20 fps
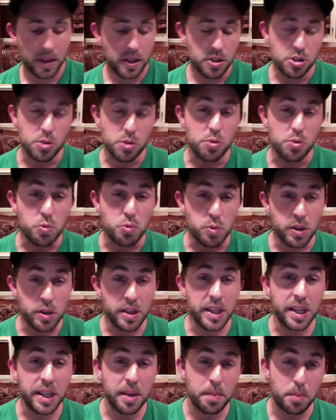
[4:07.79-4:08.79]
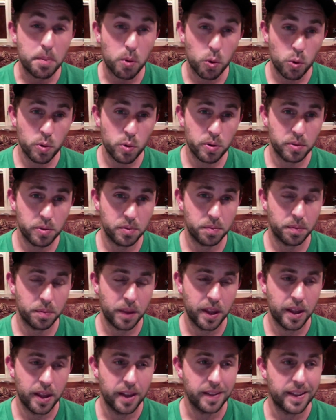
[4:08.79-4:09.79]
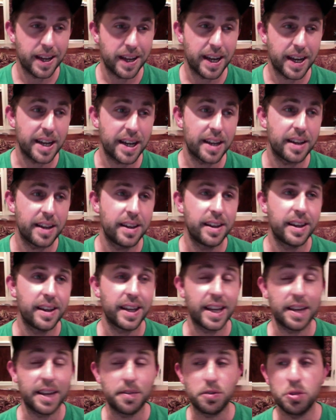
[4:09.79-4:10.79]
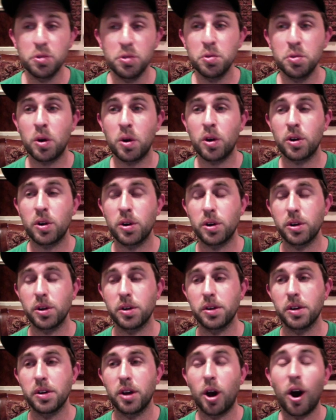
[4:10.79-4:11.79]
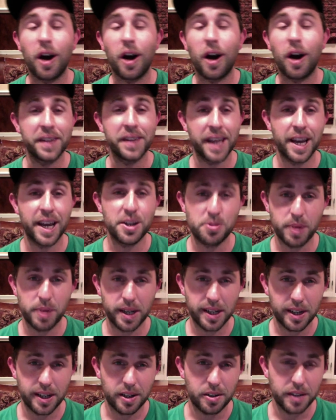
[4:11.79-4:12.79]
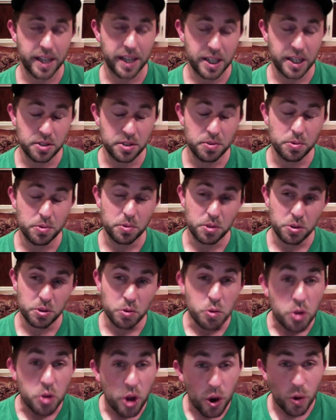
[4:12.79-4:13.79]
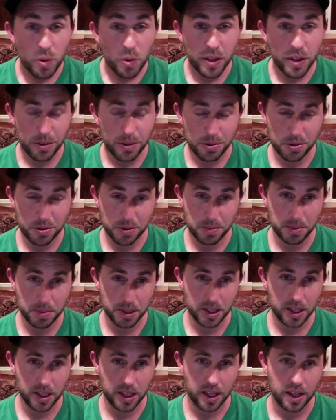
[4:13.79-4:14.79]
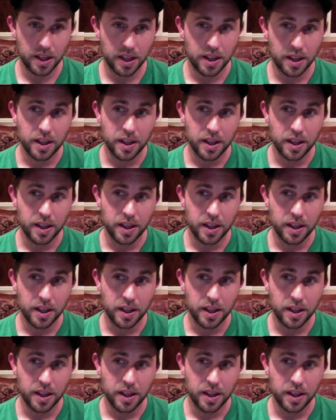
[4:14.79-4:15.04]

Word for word: So it's really important that if you are on the edge right now and you you know that you should be